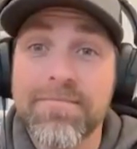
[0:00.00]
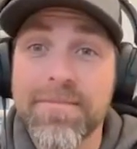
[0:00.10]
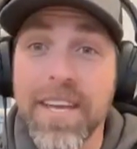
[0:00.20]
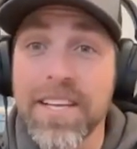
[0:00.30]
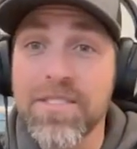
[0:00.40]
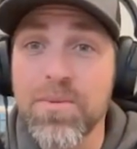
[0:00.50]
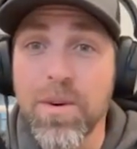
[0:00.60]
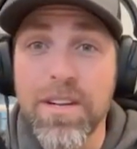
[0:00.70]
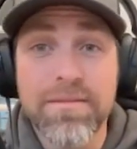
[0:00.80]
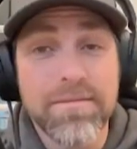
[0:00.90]
It's
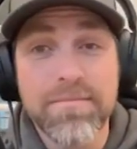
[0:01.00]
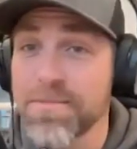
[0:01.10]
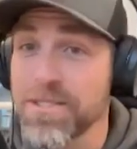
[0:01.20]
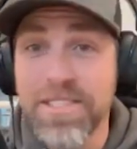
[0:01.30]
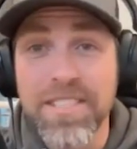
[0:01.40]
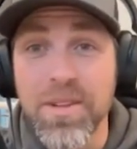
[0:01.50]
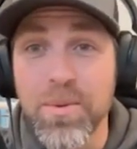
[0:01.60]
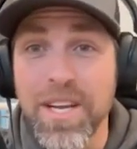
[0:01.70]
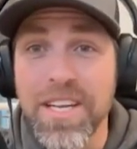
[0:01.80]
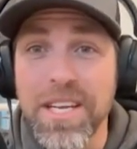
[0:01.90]
just another
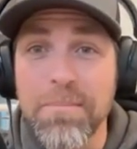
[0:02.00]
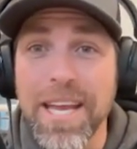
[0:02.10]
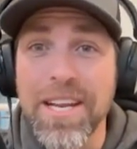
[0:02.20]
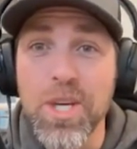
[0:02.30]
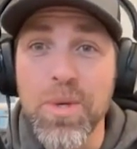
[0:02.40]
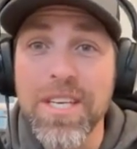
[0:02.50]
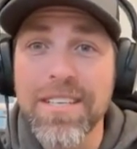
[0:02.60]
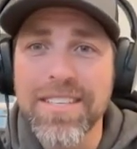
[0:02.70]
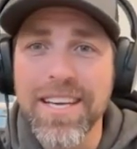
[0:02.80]
way to get mandoed.